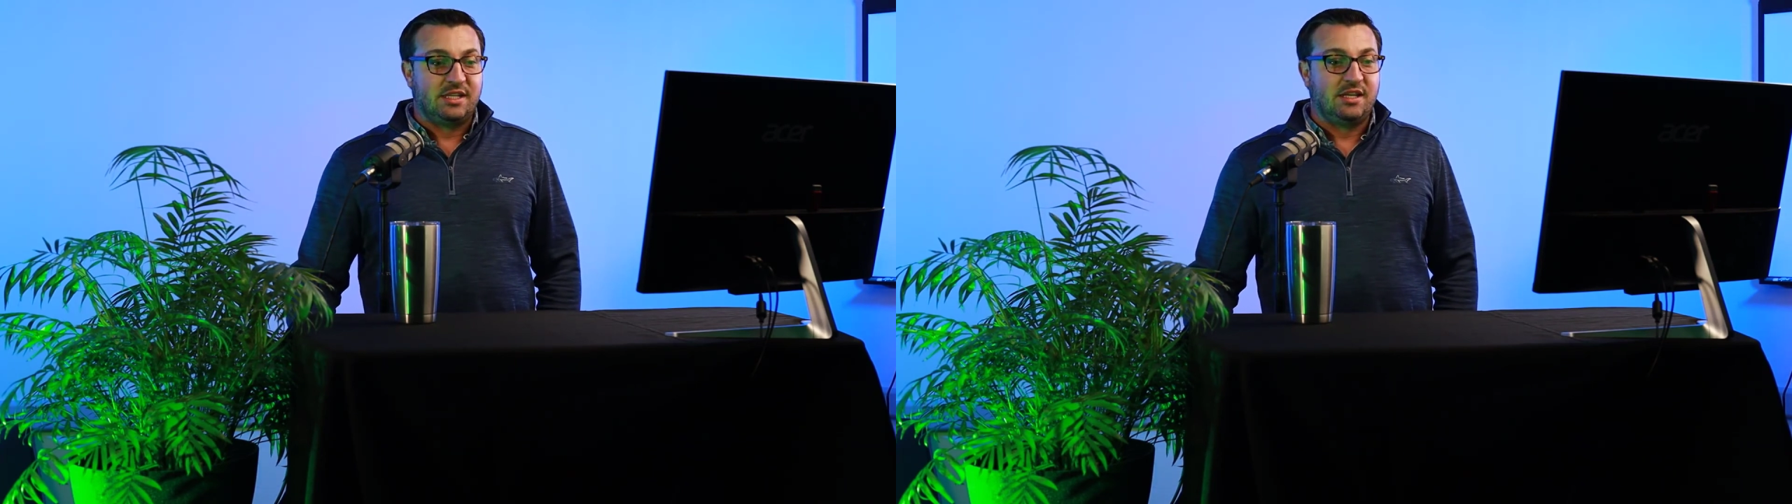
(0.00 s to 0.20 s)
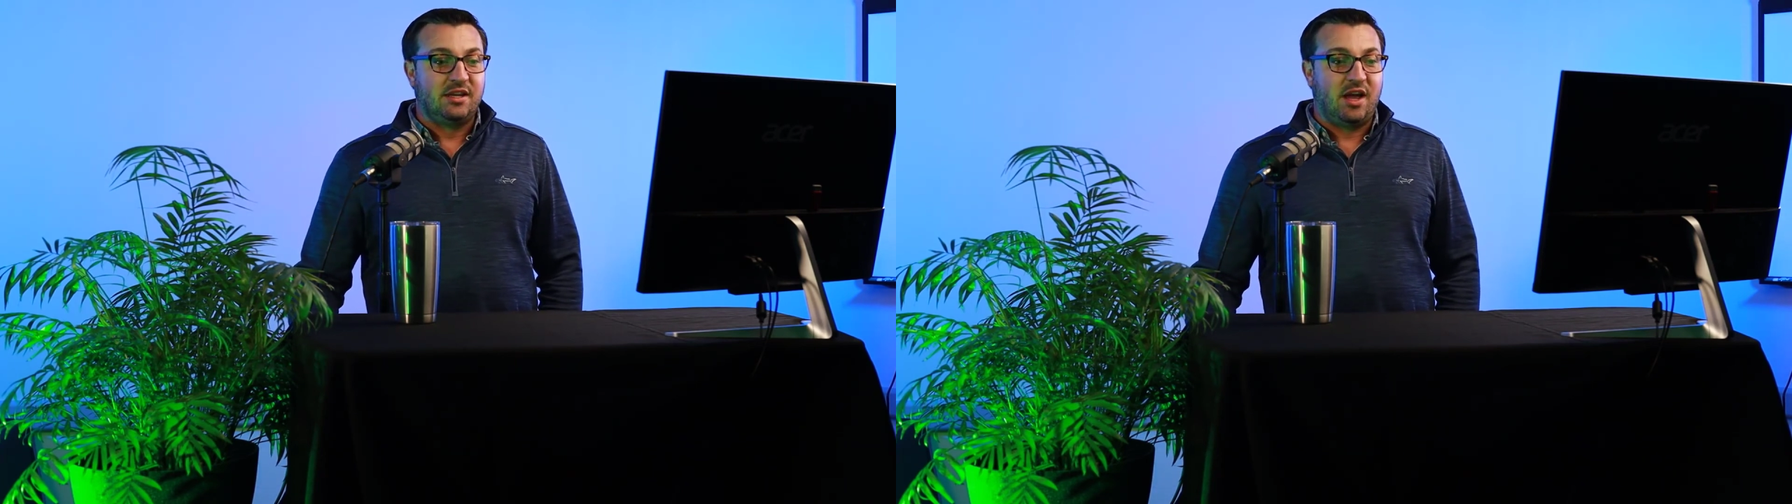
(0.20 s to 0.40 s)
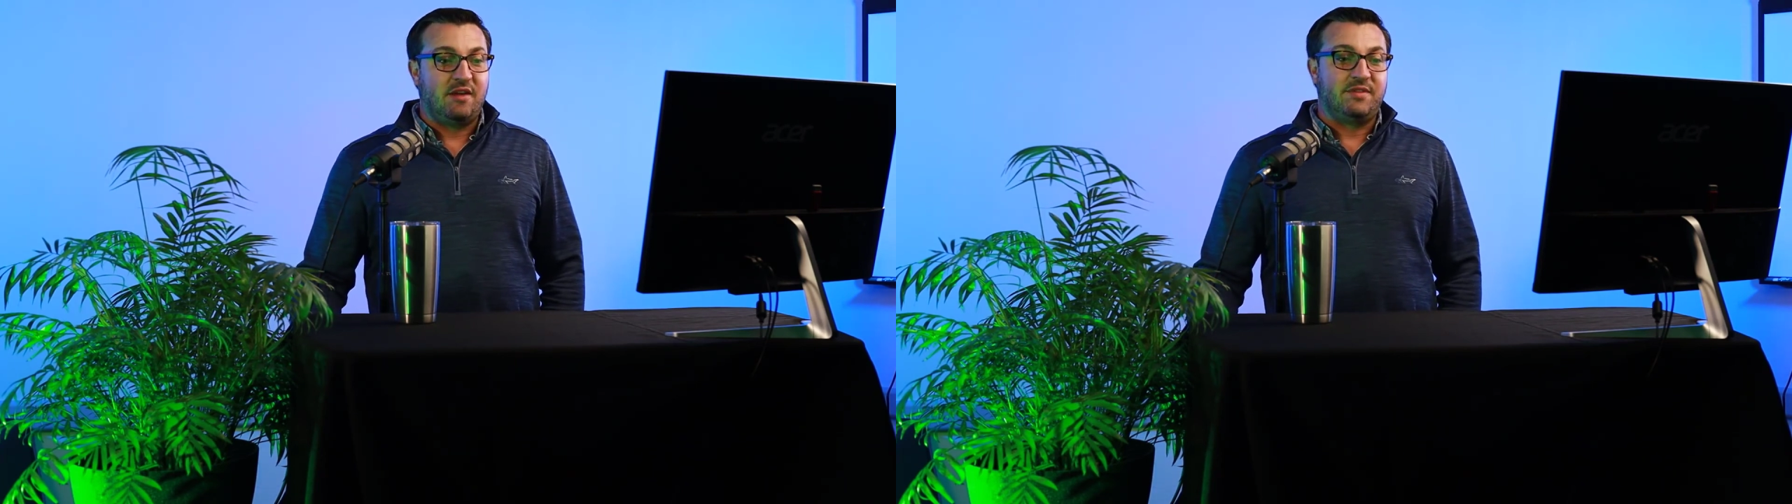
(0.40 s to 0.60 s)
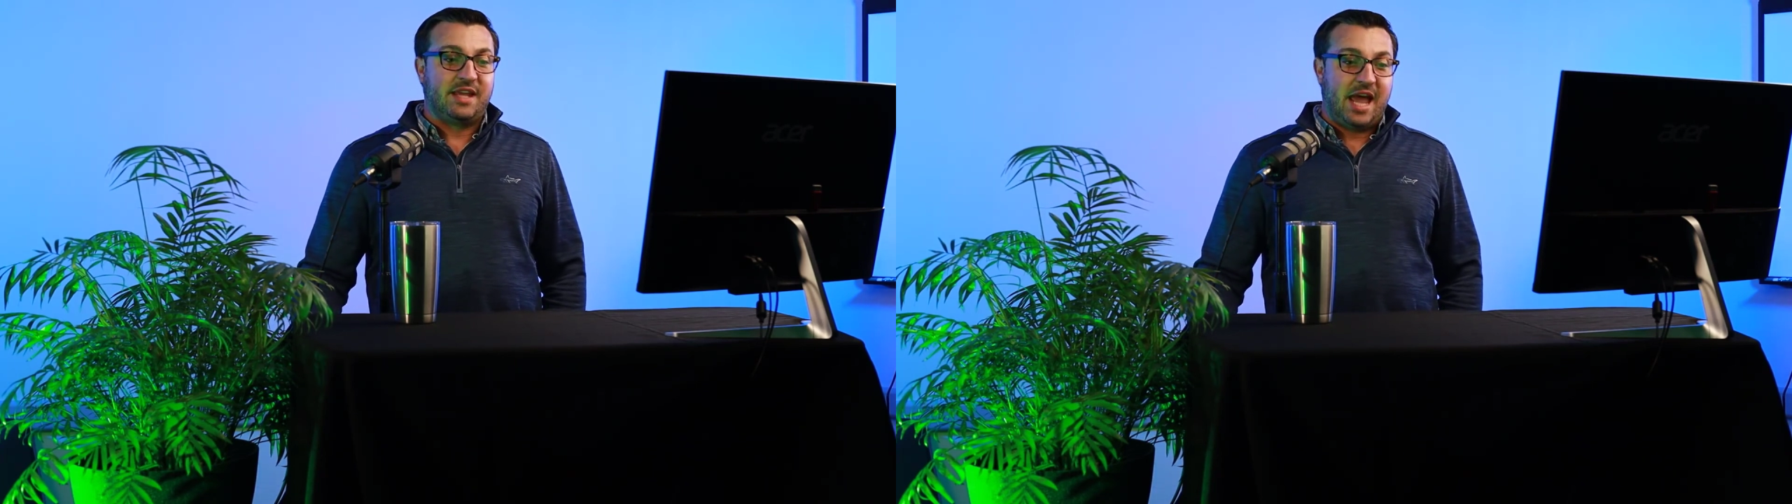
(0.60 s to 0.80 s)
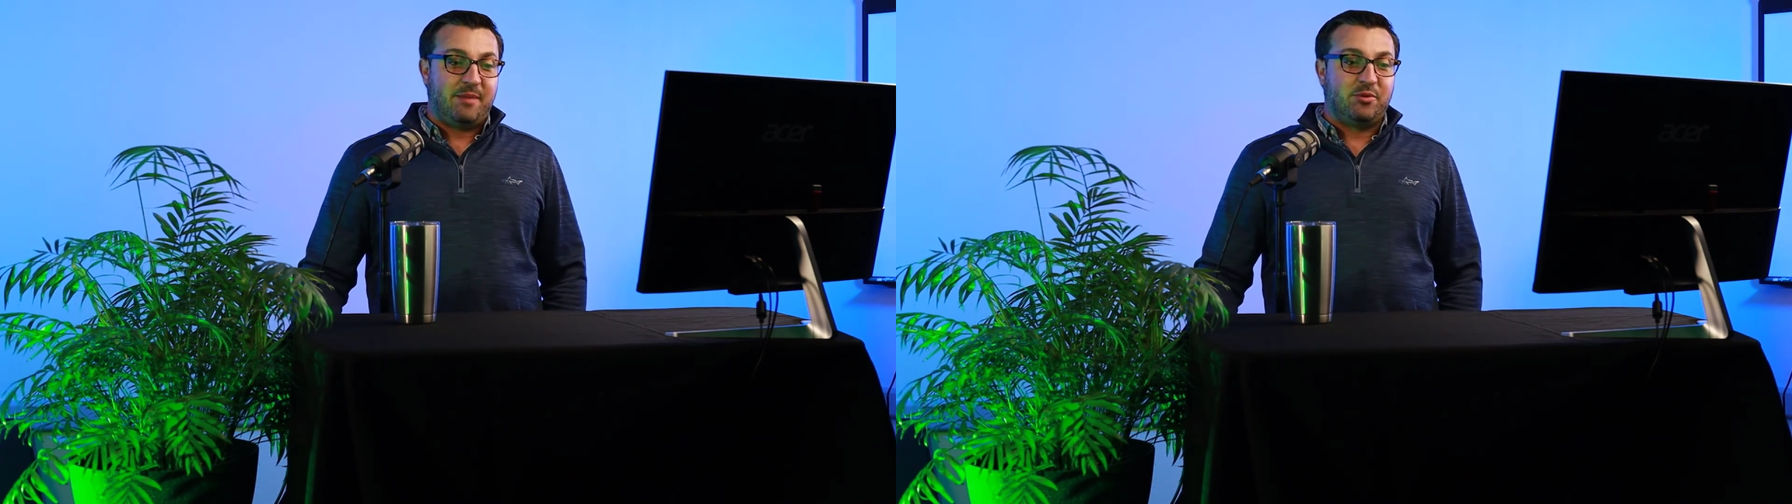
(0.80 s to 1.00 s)
of the
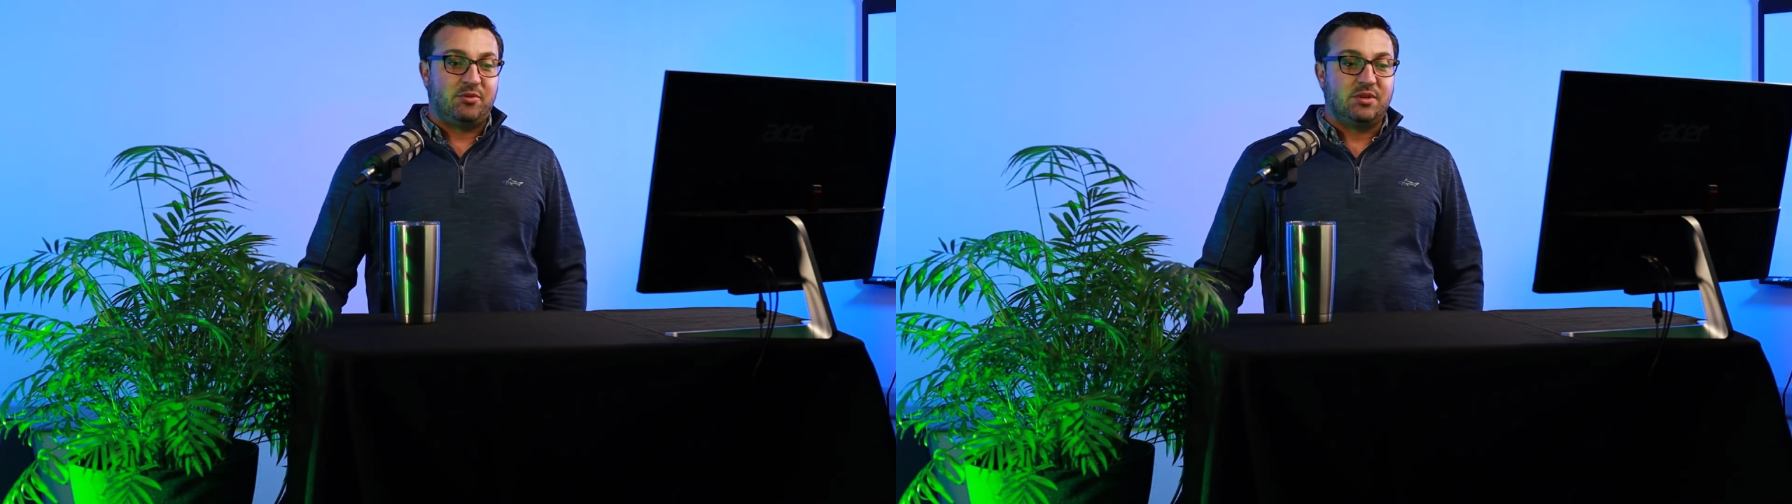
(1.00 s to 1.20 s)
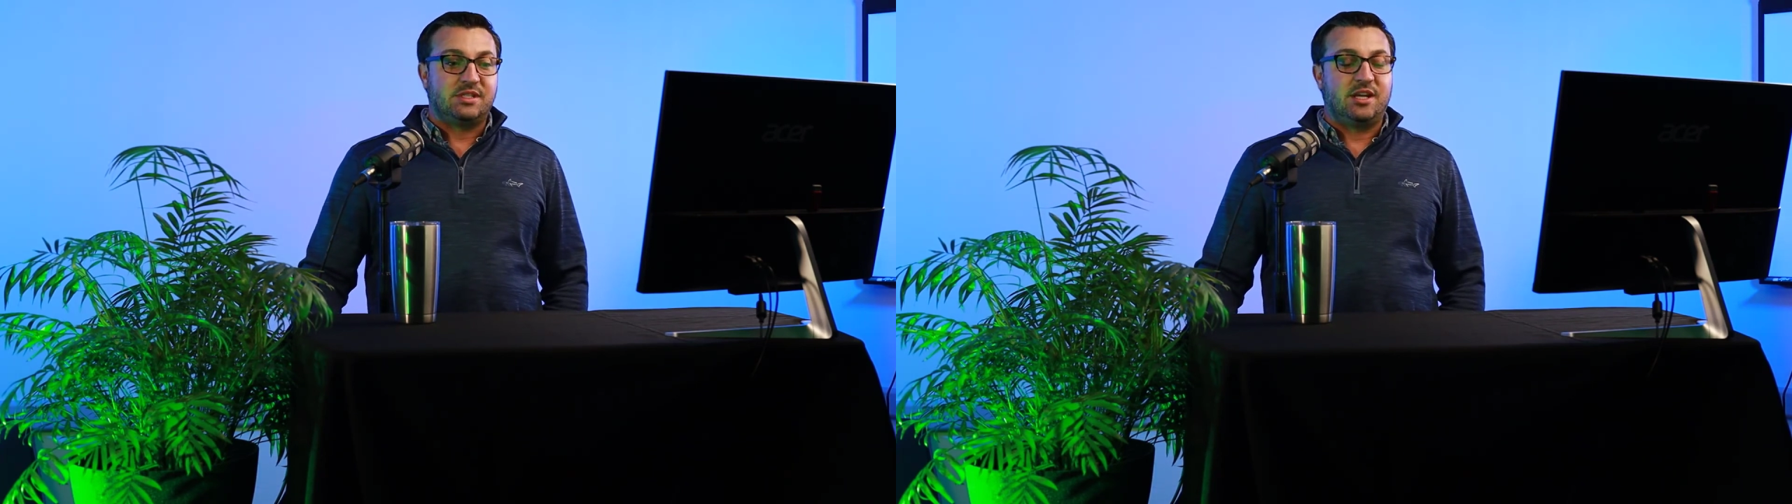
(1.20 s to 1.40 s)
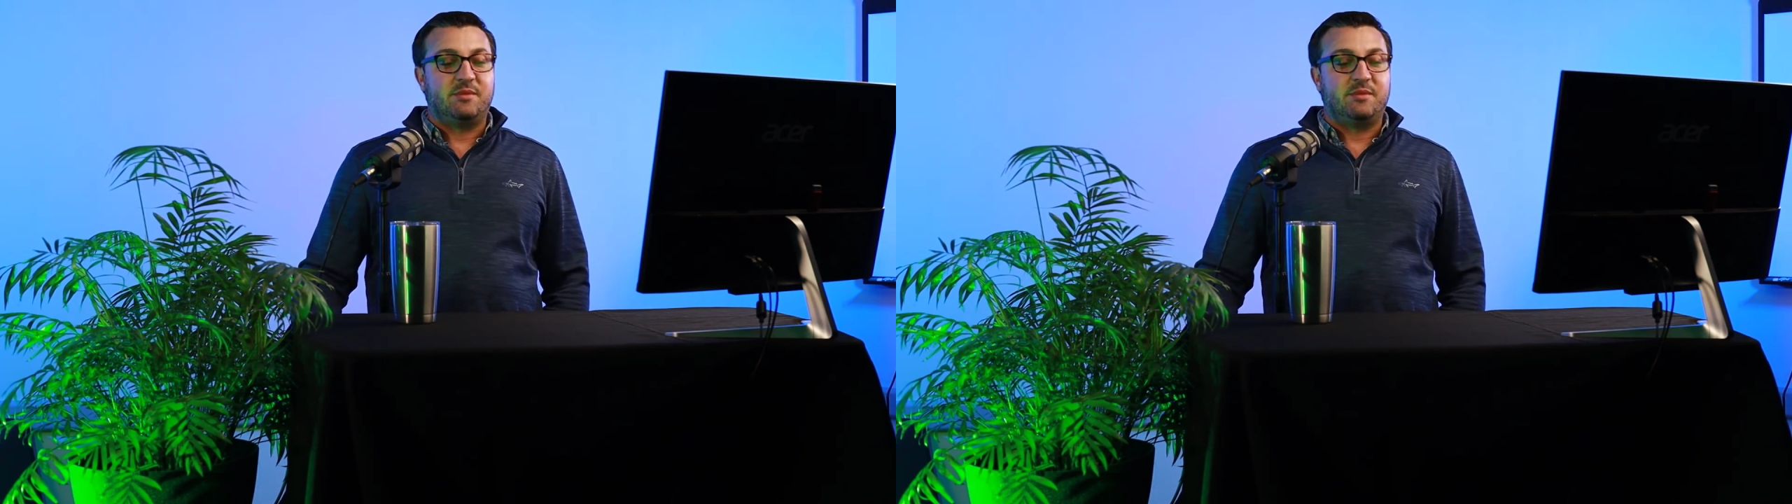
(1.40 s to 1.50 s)
capital is going to